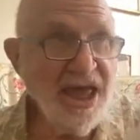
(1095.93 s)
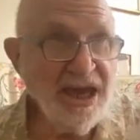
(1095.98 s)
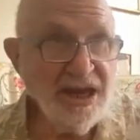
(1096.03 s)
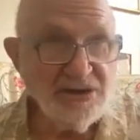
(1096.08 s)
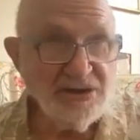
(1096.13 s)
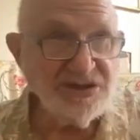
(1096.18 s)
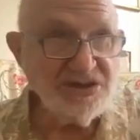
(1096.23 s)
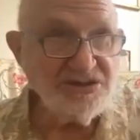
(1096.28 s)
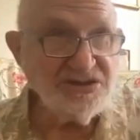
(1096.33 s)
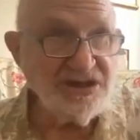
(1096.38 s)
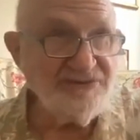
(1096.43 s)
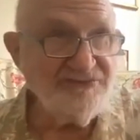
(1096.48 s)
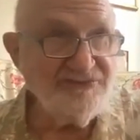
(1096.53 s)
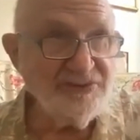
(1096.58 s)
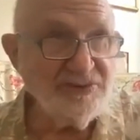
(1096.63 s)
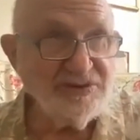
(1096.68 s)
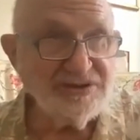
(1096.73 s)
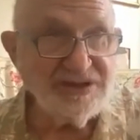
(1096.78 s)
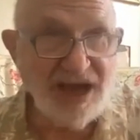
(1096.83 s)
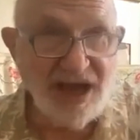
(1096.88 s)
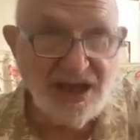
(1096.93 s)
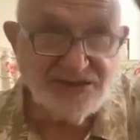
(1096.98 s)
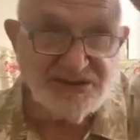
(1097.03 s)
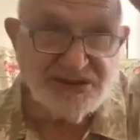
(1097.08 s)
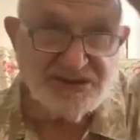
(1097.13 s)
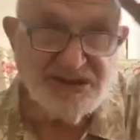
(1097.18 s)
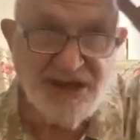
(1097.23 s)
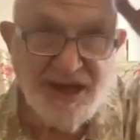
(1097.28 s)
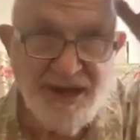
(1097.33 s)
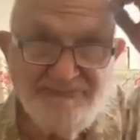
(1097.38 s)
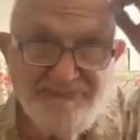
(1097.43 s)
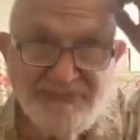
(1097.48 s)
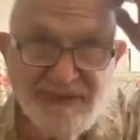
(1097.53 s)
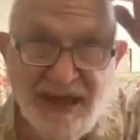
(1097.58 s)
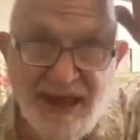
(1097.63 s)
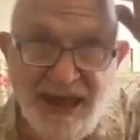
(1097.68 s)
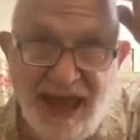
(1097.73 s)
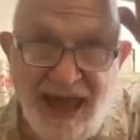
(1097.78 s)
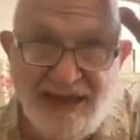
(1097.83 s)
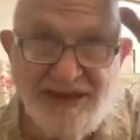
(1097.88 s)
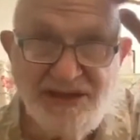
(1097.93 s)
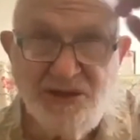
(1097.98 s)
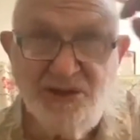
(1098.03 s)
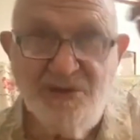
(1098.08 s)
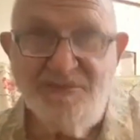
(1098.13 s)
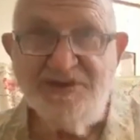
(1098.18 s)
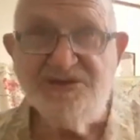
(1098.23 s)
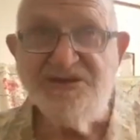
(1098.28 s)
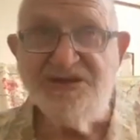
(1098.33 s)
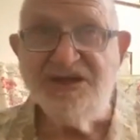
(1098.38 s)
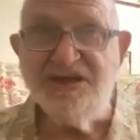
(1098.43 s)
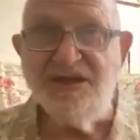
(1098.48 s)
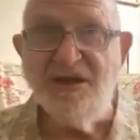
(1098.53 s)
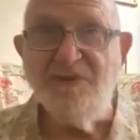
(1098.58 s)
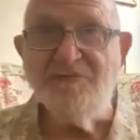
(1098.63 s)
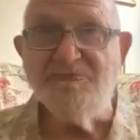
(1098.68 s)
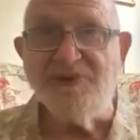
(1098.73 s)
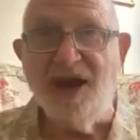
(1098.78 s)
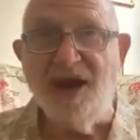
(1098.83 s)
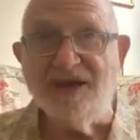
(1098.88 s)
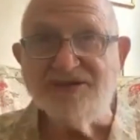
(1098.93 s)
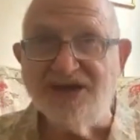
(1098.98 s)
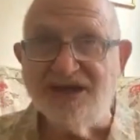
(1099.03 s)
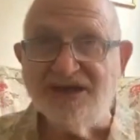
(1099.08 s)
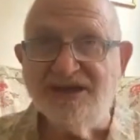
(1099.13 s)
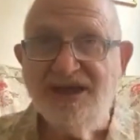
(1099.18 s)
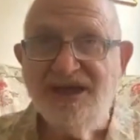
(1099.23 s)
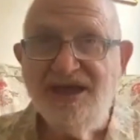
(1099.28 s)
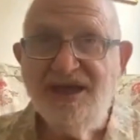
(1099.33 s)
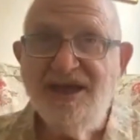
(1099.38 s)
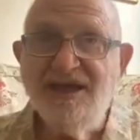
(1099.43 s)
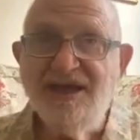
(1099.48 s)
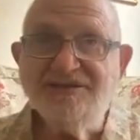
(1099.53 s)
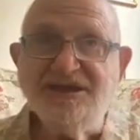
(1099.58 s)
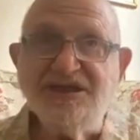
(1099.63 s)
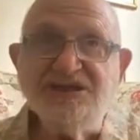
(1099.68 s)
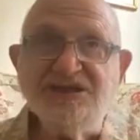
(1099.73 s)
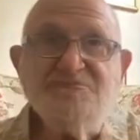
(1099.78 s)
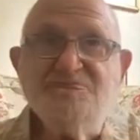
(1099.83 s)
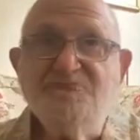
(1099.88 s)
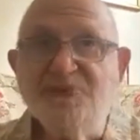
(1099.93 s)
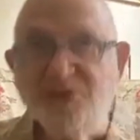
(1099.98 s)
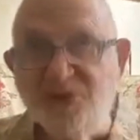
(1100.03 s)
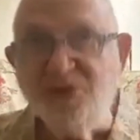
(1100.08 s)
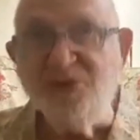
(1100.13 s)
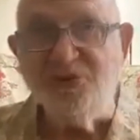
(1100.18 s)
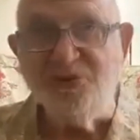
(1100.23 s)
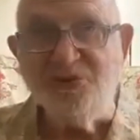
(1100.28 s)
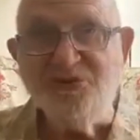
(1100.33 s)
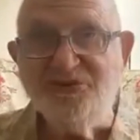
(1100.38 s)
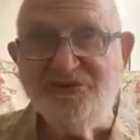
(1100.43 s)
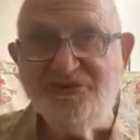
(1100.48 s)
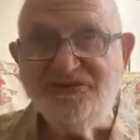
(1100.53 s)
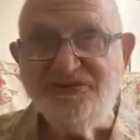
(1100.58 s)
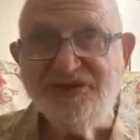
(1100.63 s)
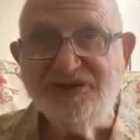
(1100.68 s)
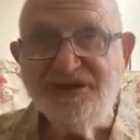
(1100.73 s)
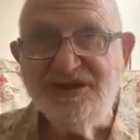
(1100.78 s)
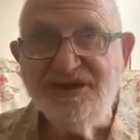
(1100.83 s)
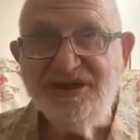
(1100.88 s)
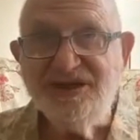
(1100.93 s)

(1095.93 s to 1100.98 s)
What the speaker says: Here's a gene for intelligence. And the Human Genome Project disproved